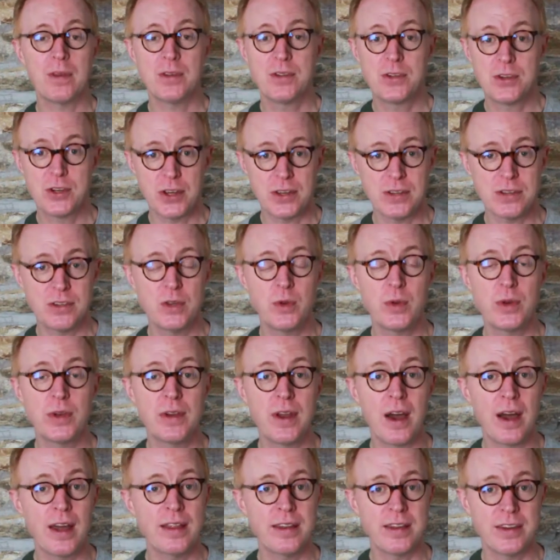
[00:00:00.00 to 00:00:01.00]
just to
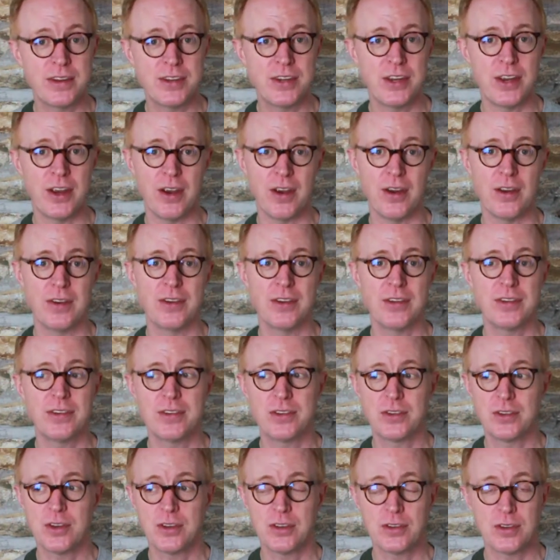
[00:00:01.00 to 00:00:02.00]
acknowledge here,
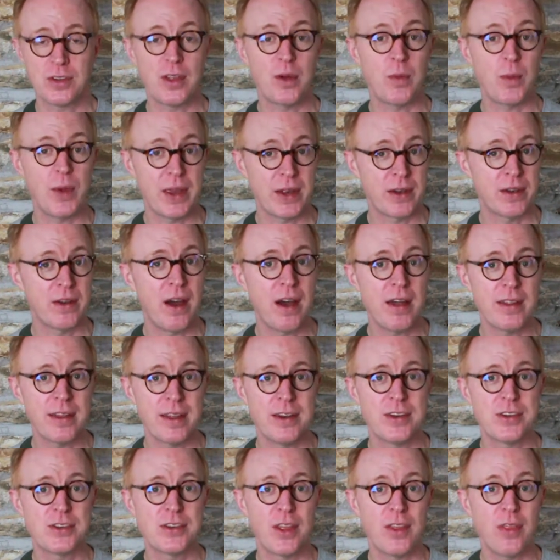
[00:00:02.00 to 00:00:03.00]
just so that we
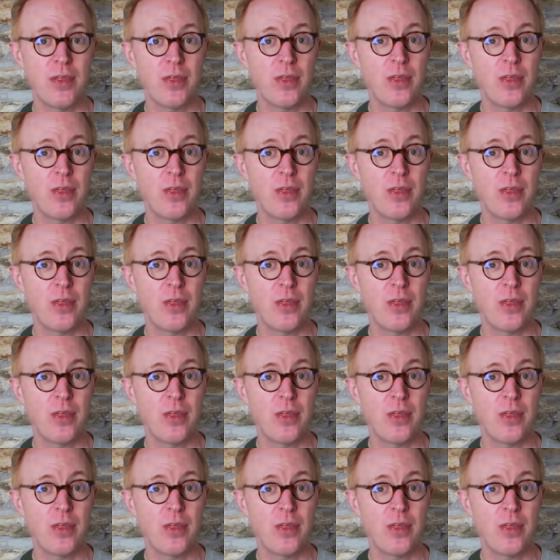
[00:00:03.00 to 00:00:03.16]
acknowledge that